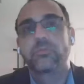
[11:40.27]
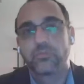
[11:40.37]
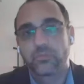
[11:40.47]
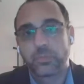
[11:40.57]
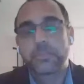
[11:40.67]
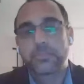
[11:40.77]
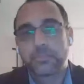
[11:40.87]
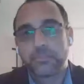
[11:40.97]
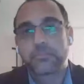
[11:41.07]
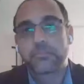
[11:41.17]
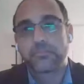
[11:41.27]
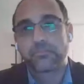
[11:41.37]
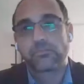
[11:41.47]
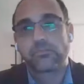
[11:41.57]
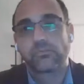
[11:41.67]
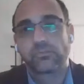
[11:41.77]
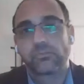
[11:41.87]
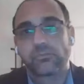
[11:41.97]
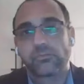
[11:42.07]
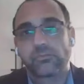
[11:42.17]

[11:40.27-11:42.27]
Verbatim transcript: Uh, will the OPEC is ready for that?